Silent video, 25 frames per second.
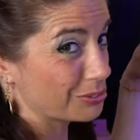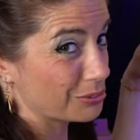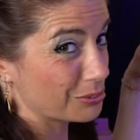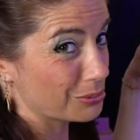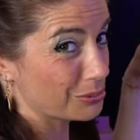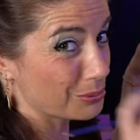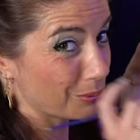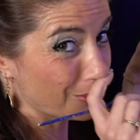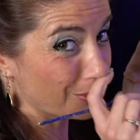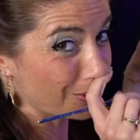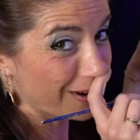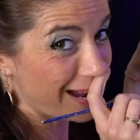
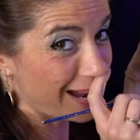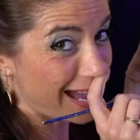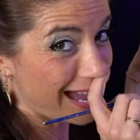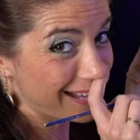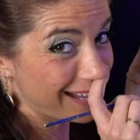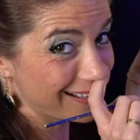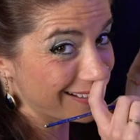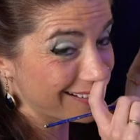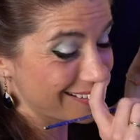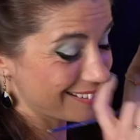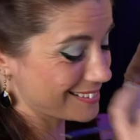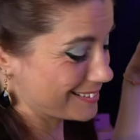
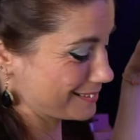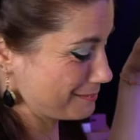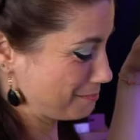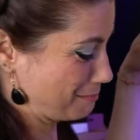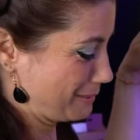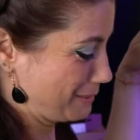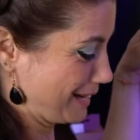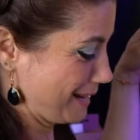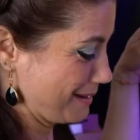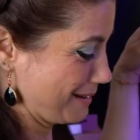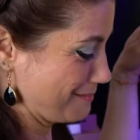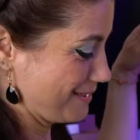thorax,
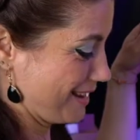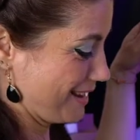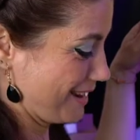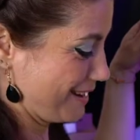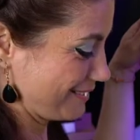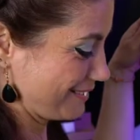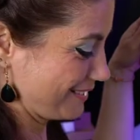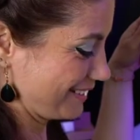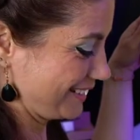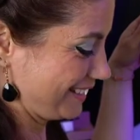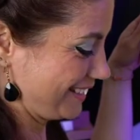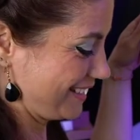but I'm
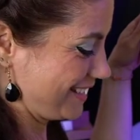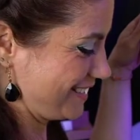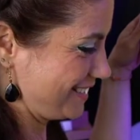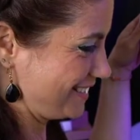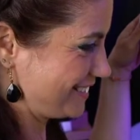not really